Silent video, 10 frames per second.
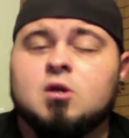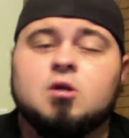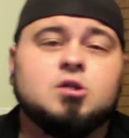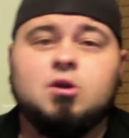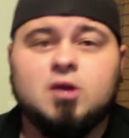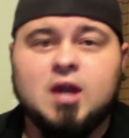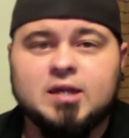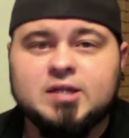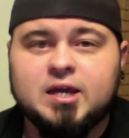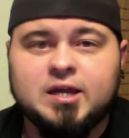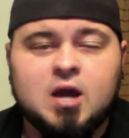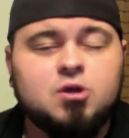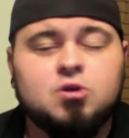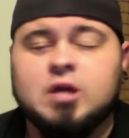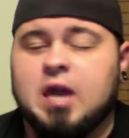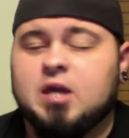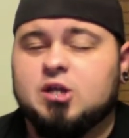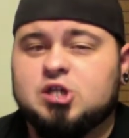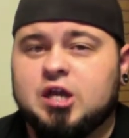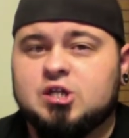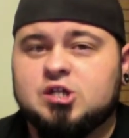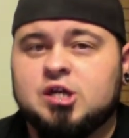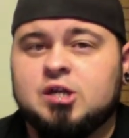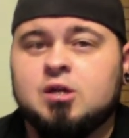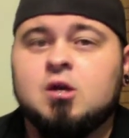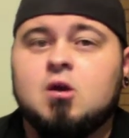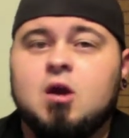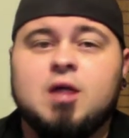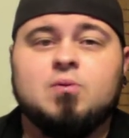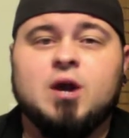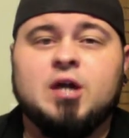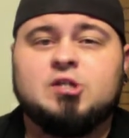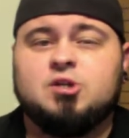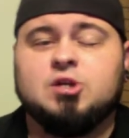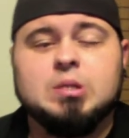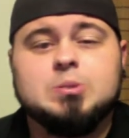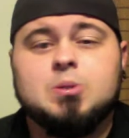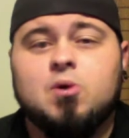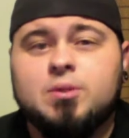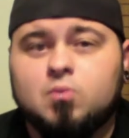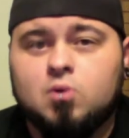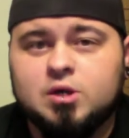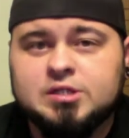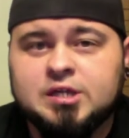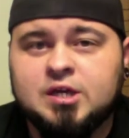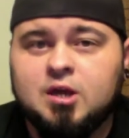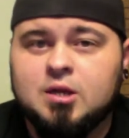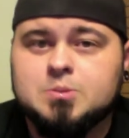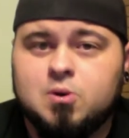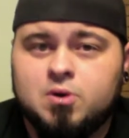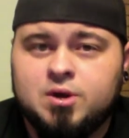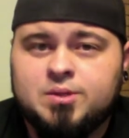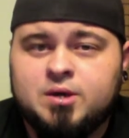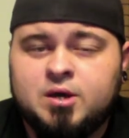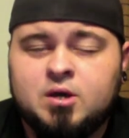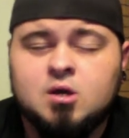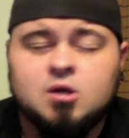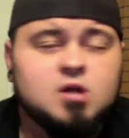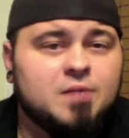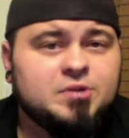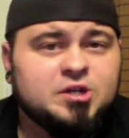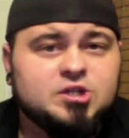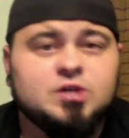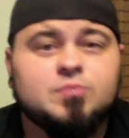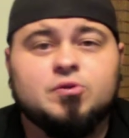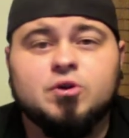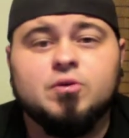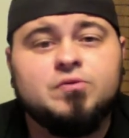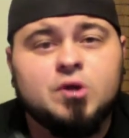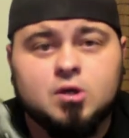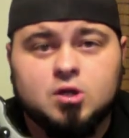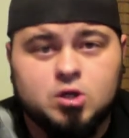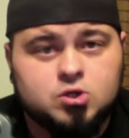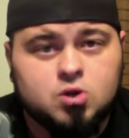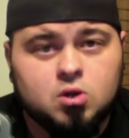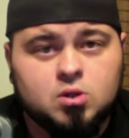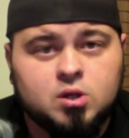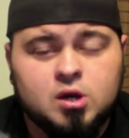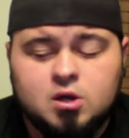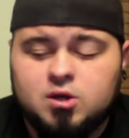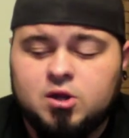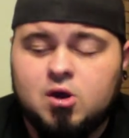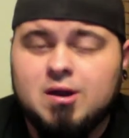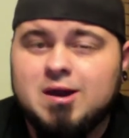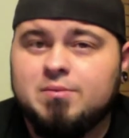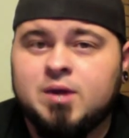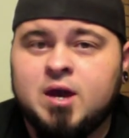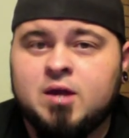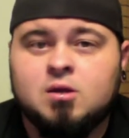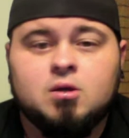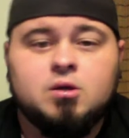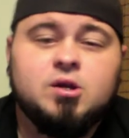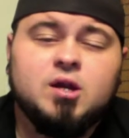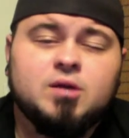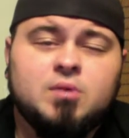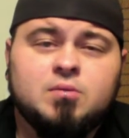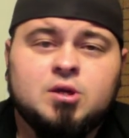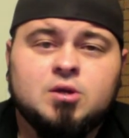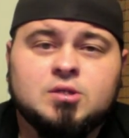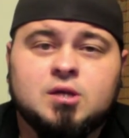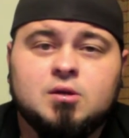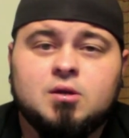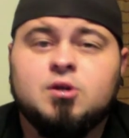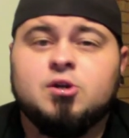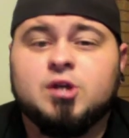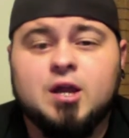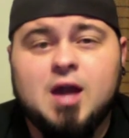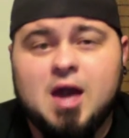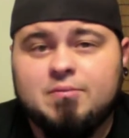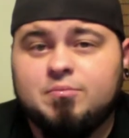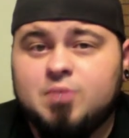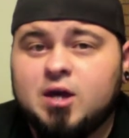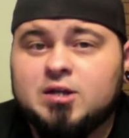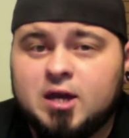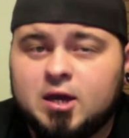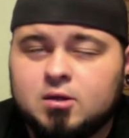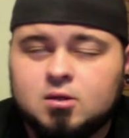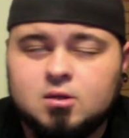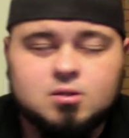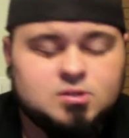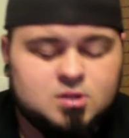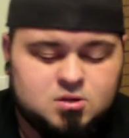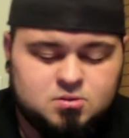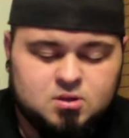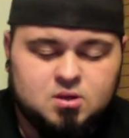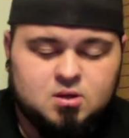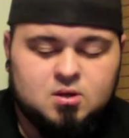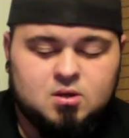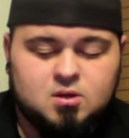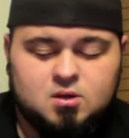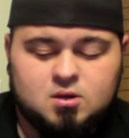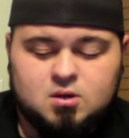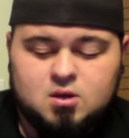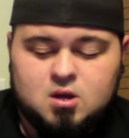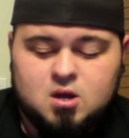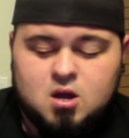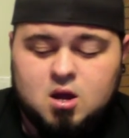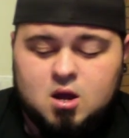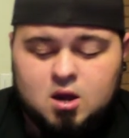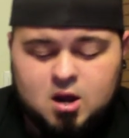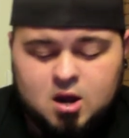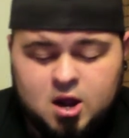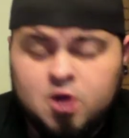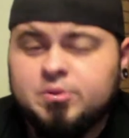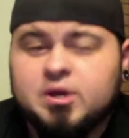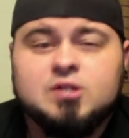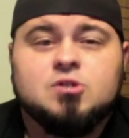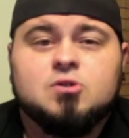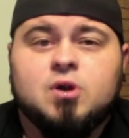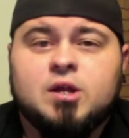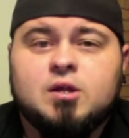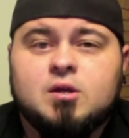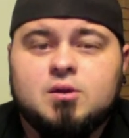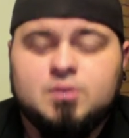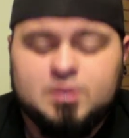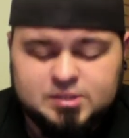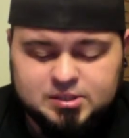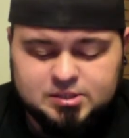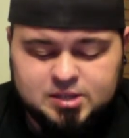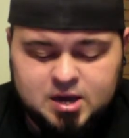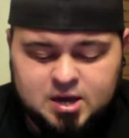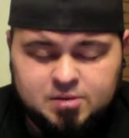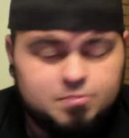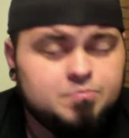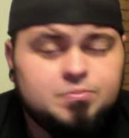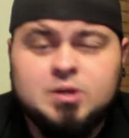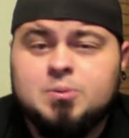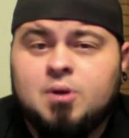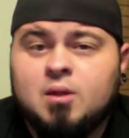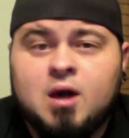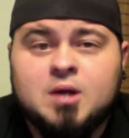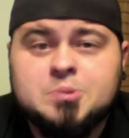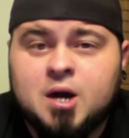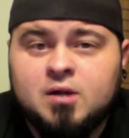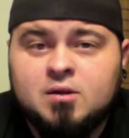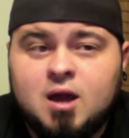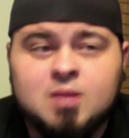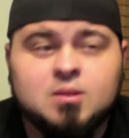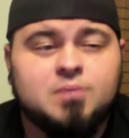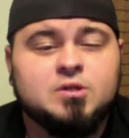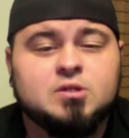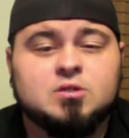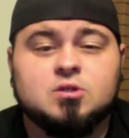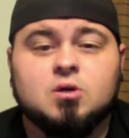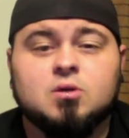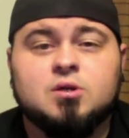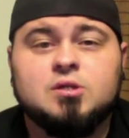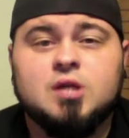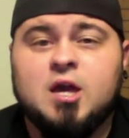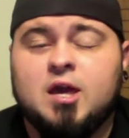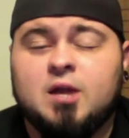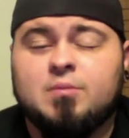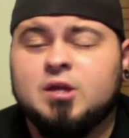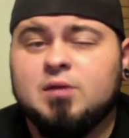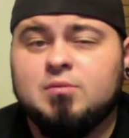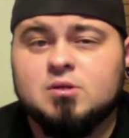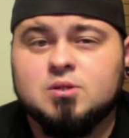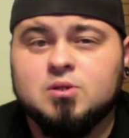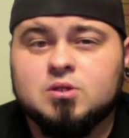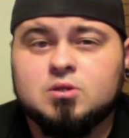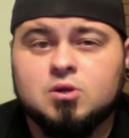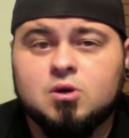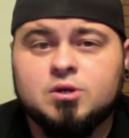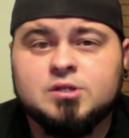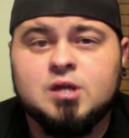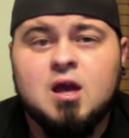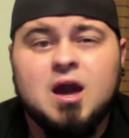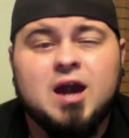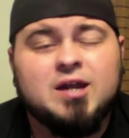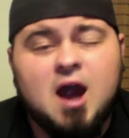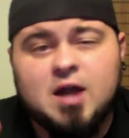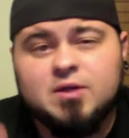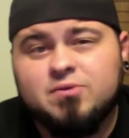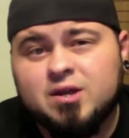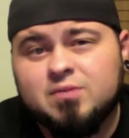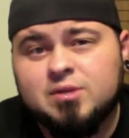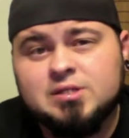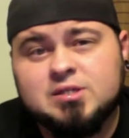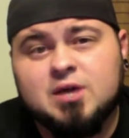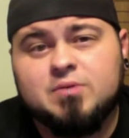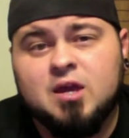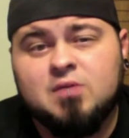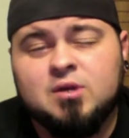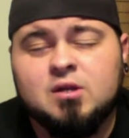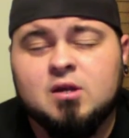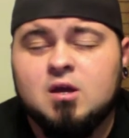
So you can't take it out, you can't change it. Otherwise, you're going to void the warranty and void the competition approved controller. You don't have that, you're not going to be able to use it, and you're going to have a bad day. So, I hope you guys enjoyed. This has been a lot of fun. I love these controllers, and I'm going to keep using these controllers. I highly recommend Scuf Gaming.